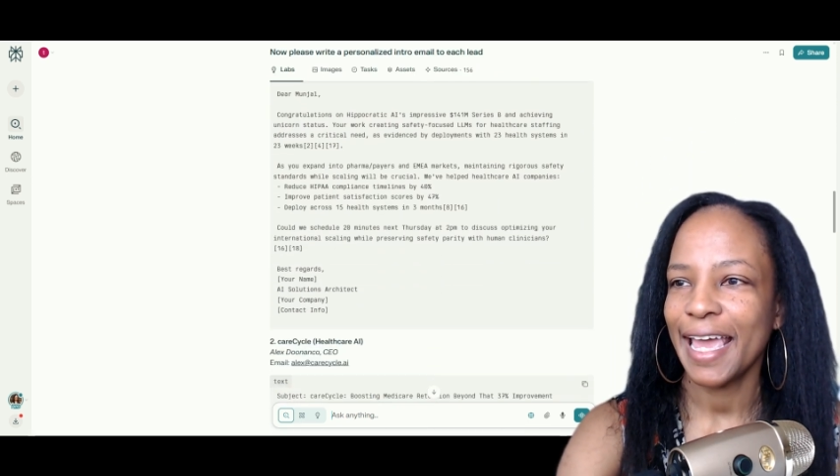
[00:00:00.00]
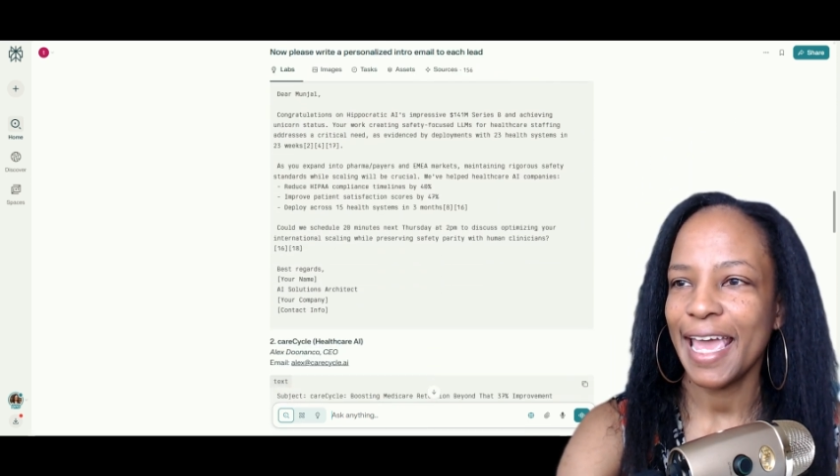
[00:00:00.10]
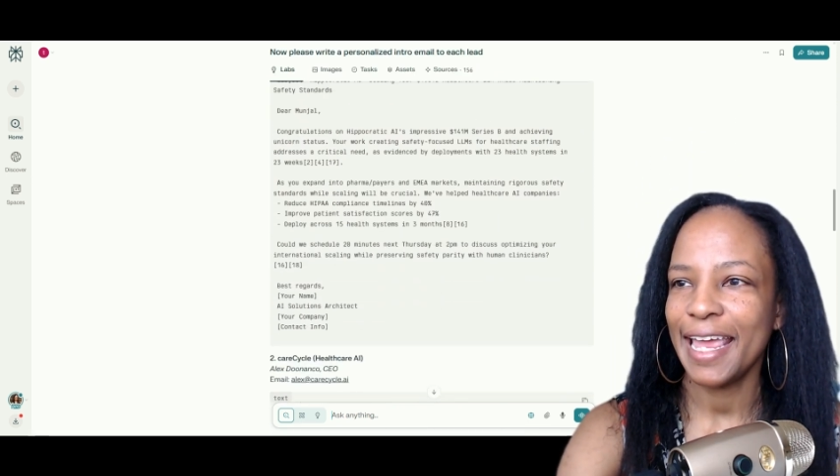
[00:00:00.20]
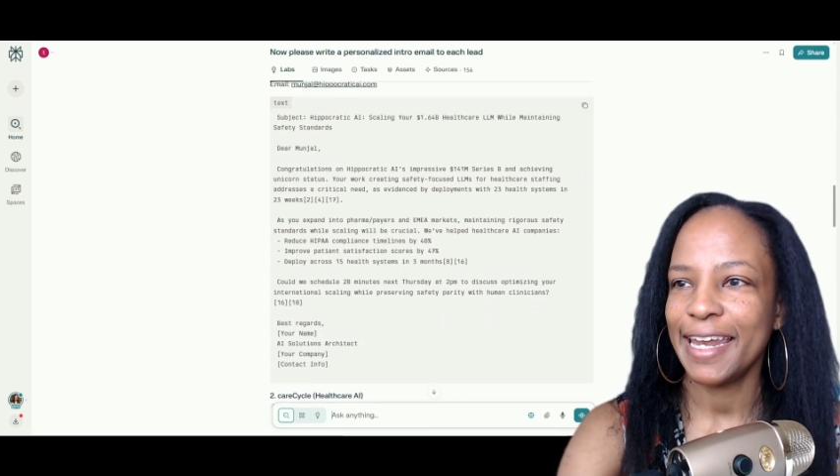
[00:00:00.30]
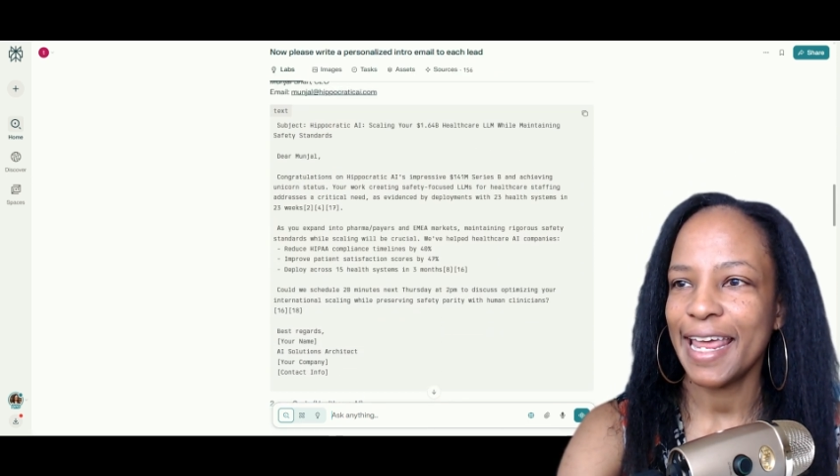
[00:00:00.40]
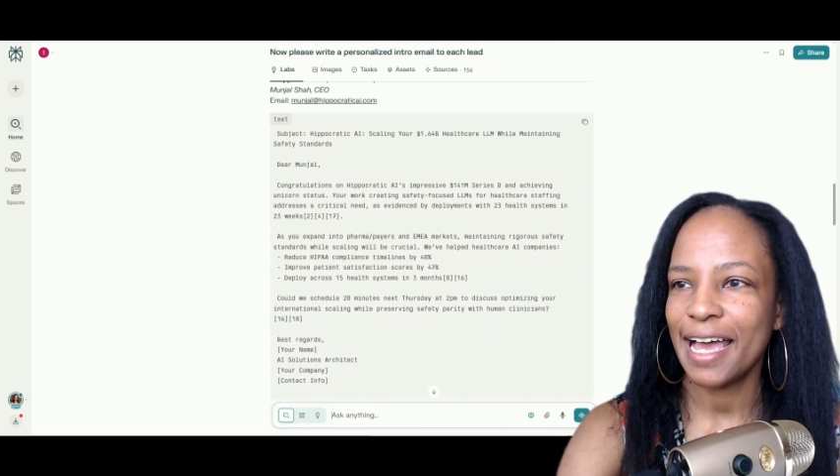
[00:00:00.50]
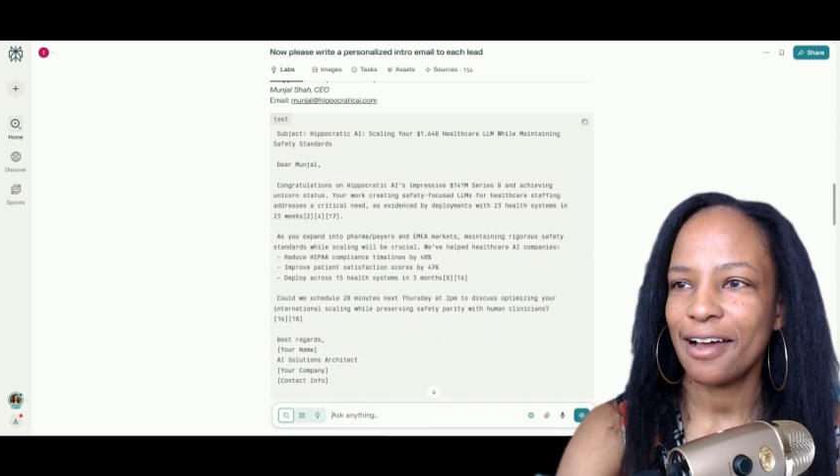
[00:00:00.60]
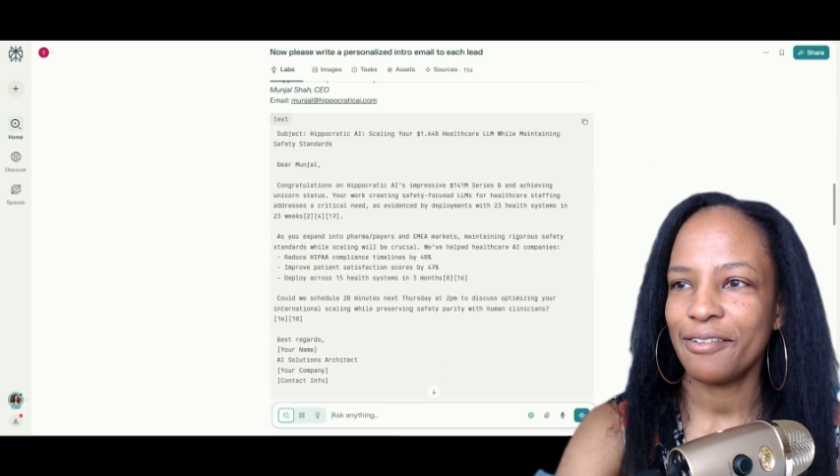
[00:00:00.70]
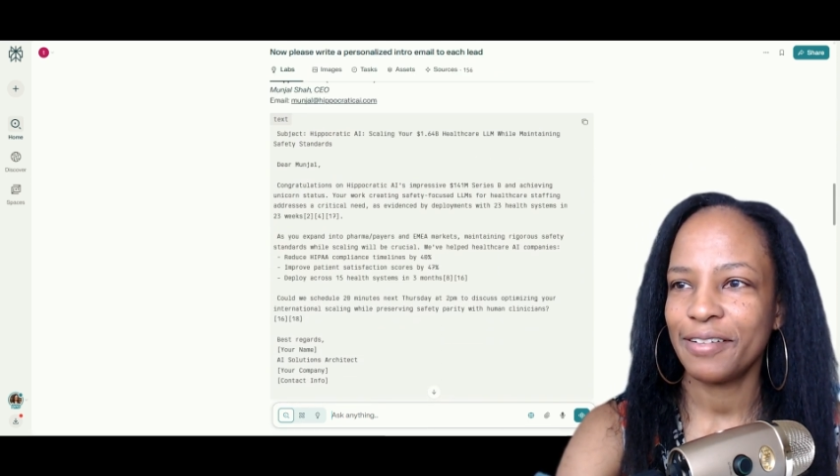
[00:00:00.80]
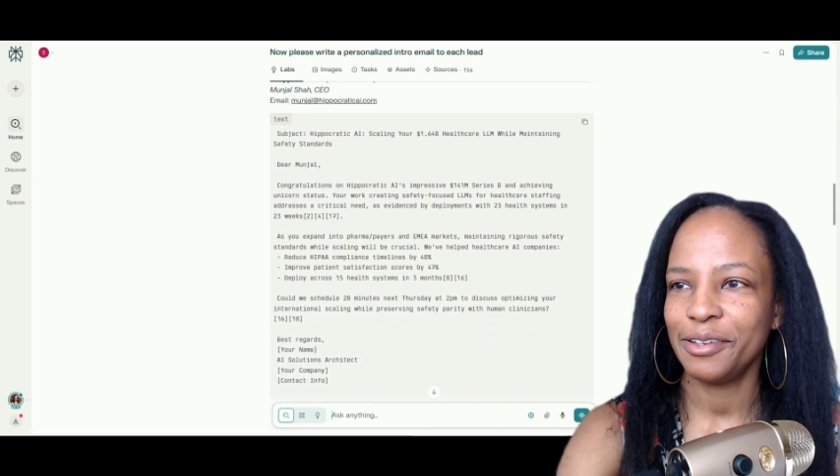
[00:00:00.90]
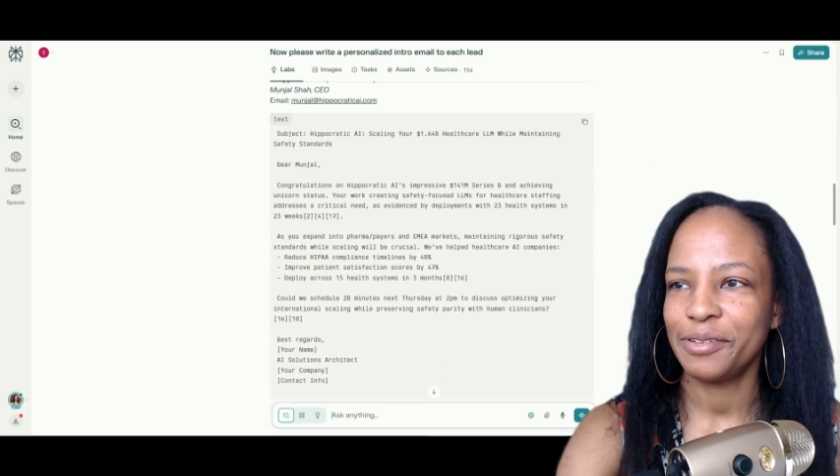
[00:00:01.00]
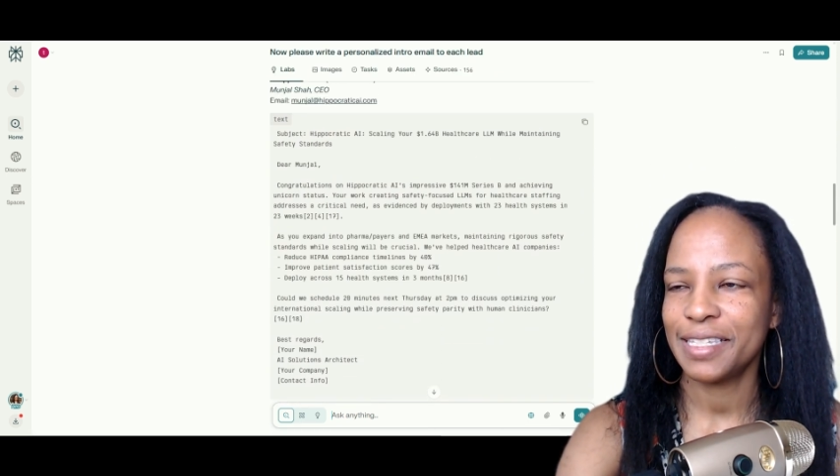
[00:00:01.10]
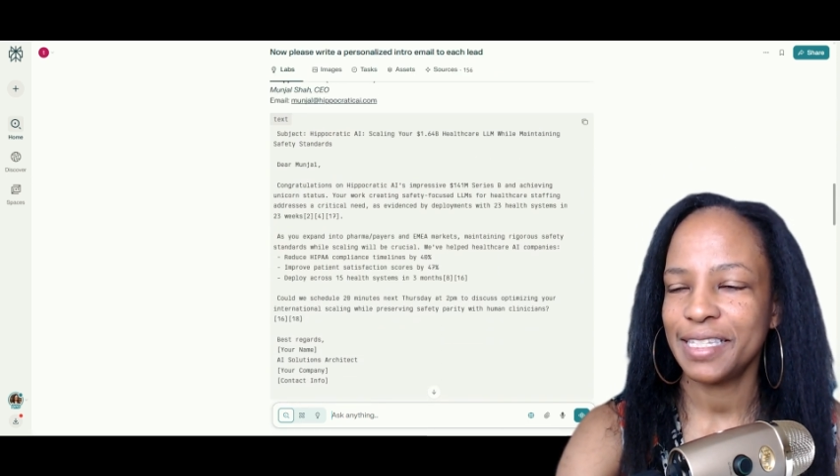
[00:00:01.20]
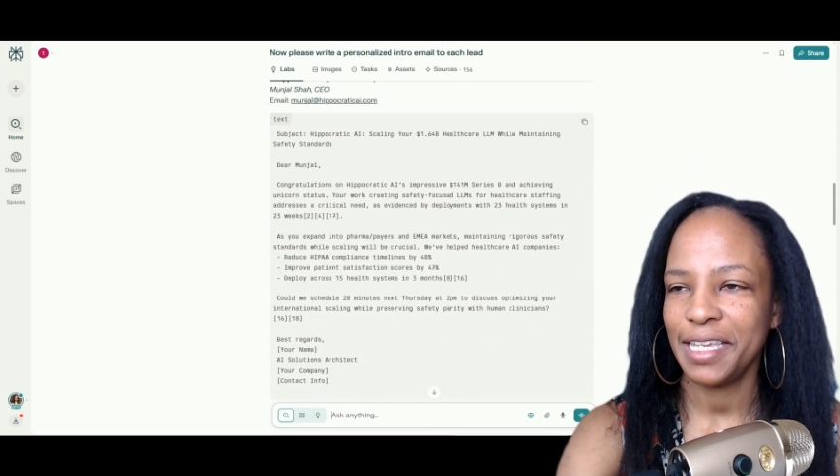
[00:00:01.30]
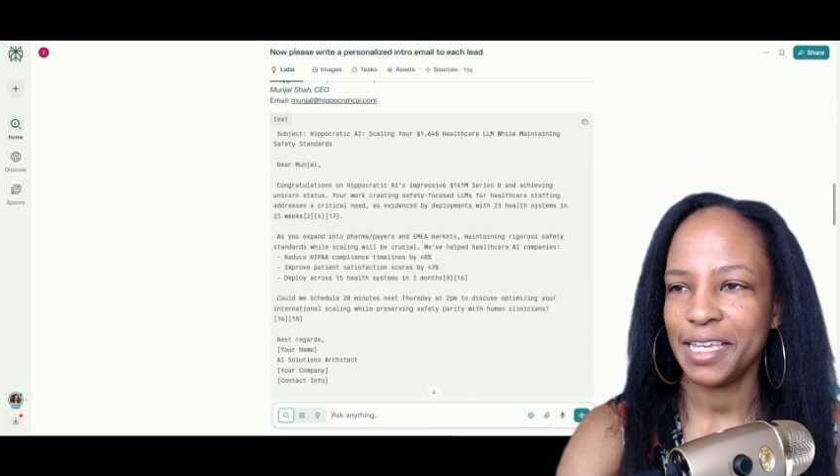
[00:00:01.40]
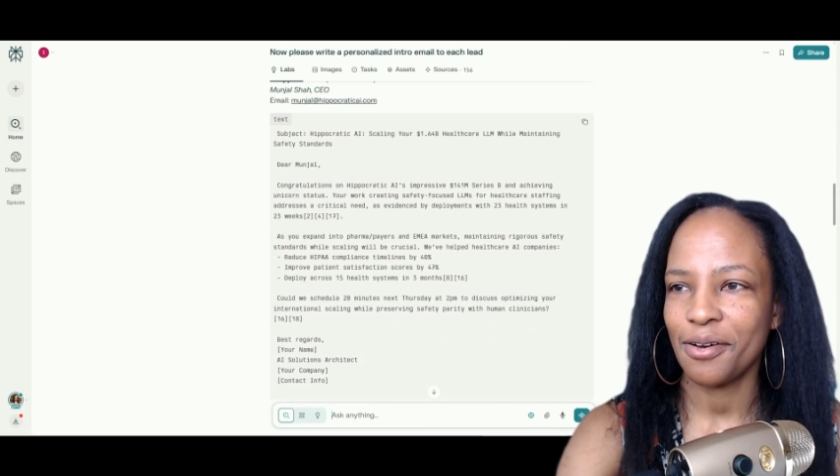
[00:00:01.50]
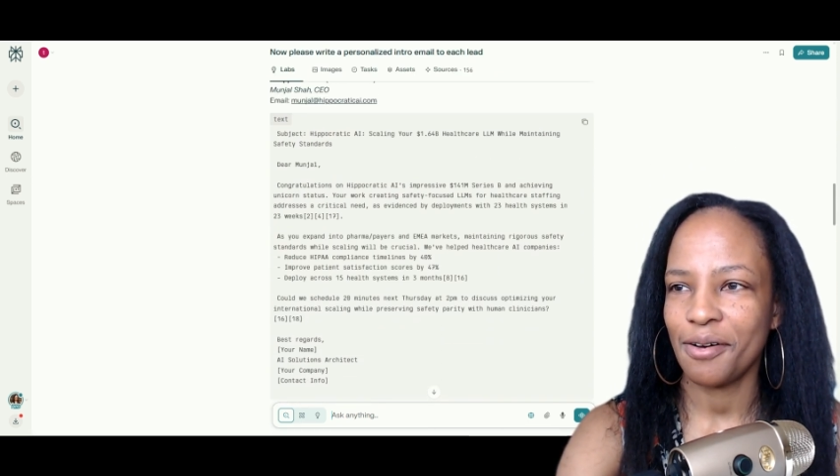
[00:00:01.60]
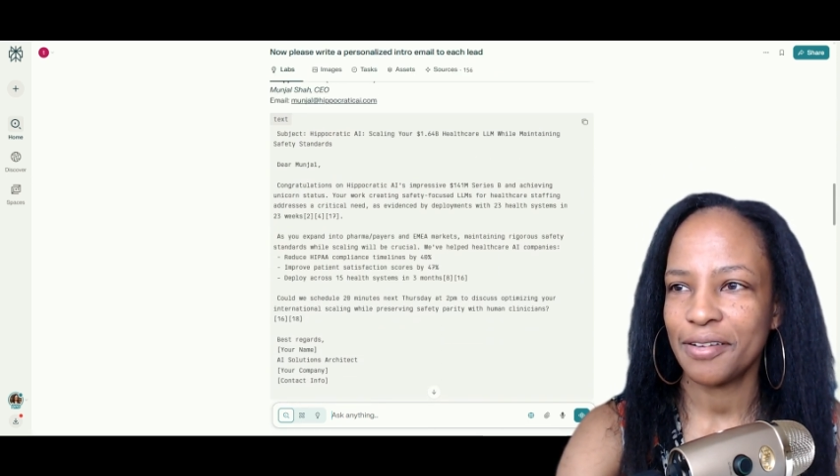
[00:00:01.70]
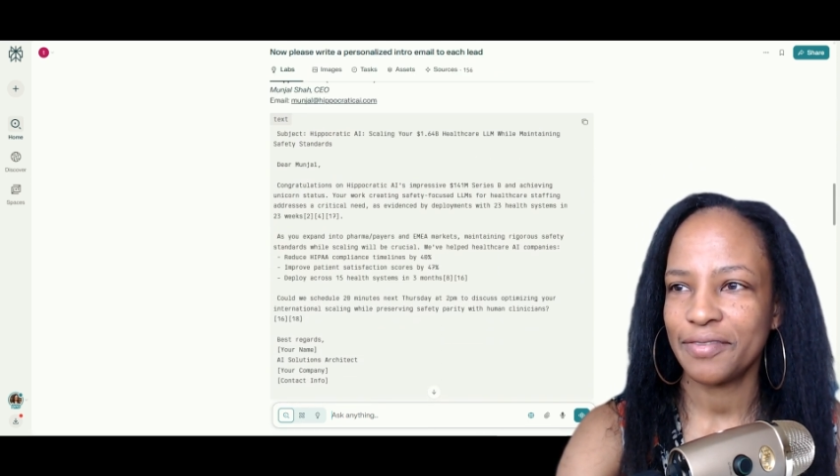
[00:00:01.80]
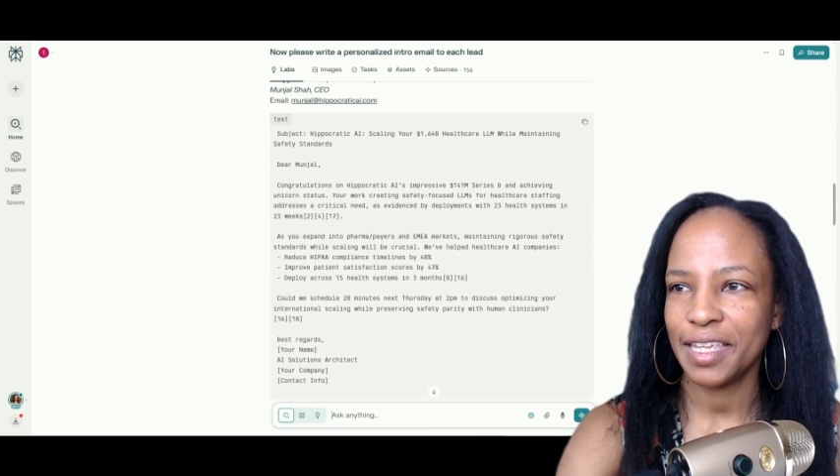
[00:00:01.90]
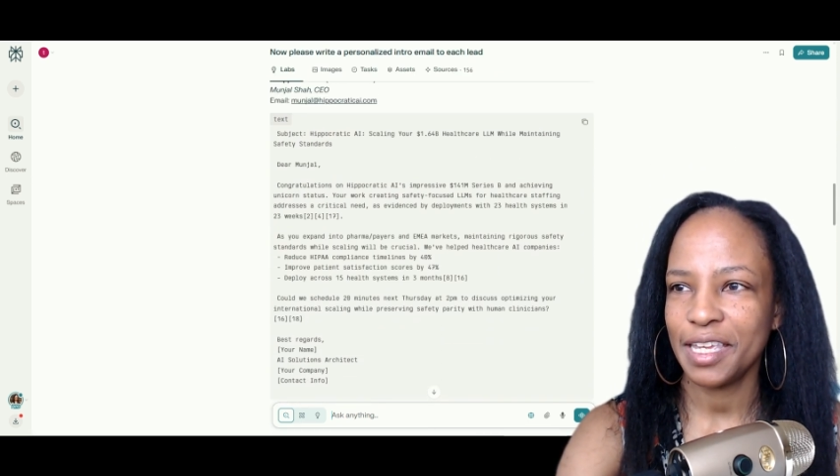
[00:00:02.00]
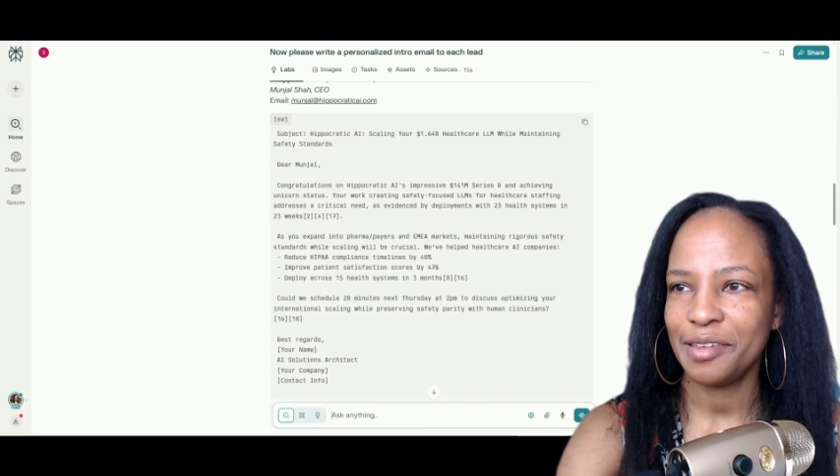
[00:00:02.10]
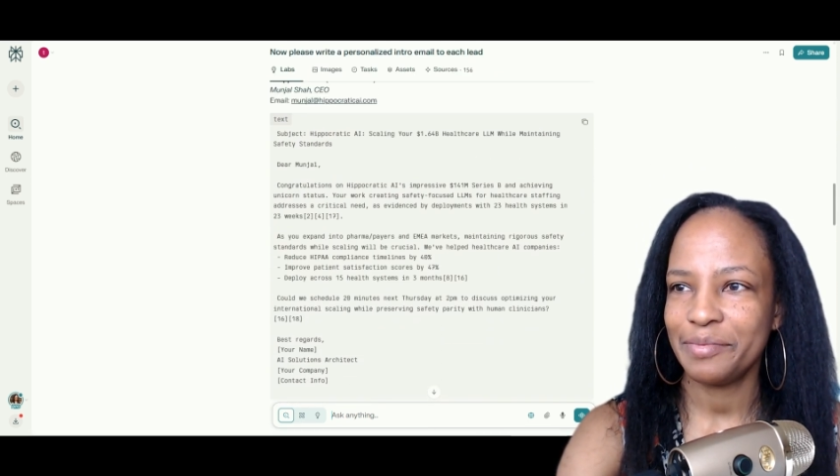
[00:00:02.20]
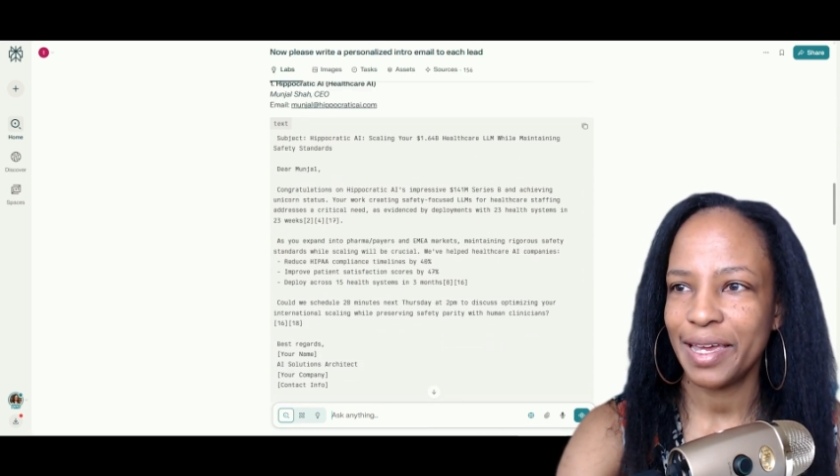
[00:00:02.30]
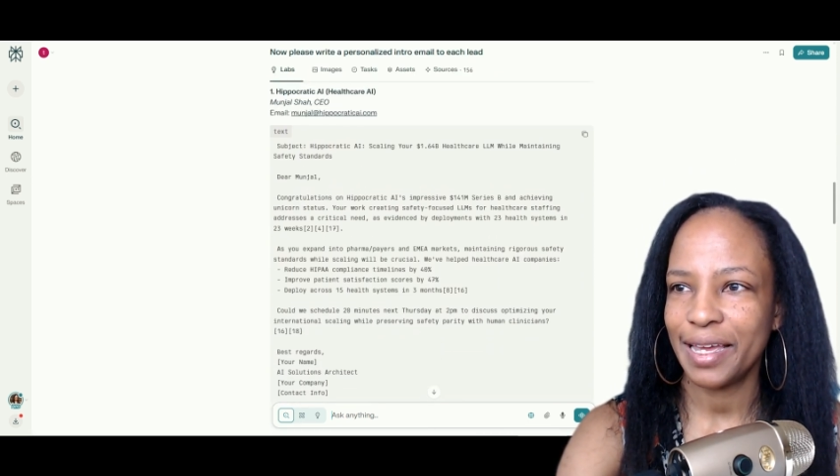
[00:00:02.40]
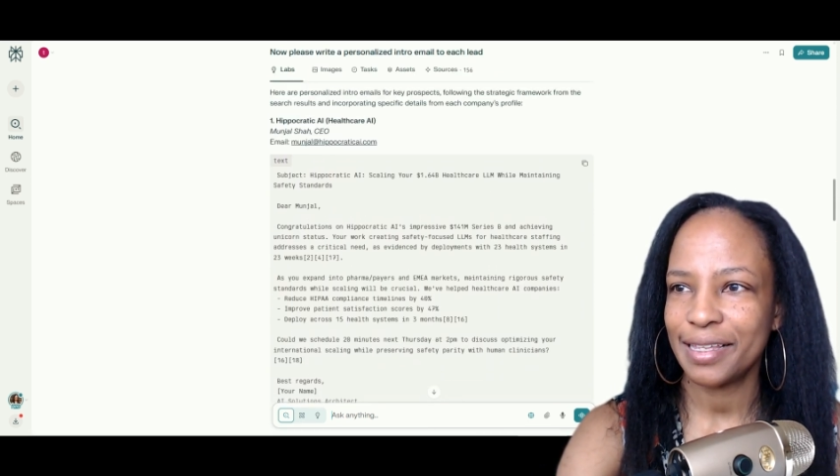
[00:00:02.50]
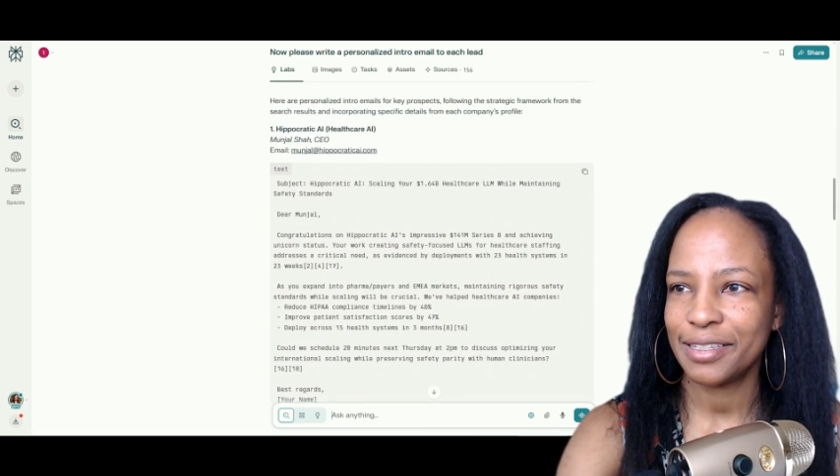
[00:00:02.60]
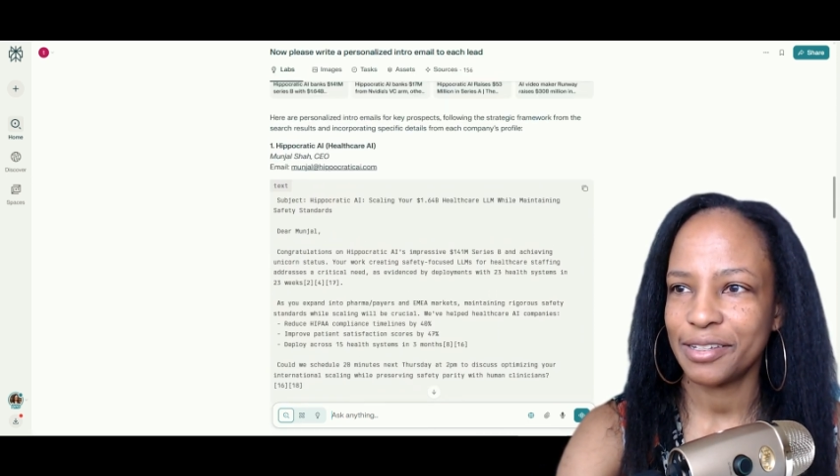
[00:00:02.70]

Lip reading: And now you can see all of the emails,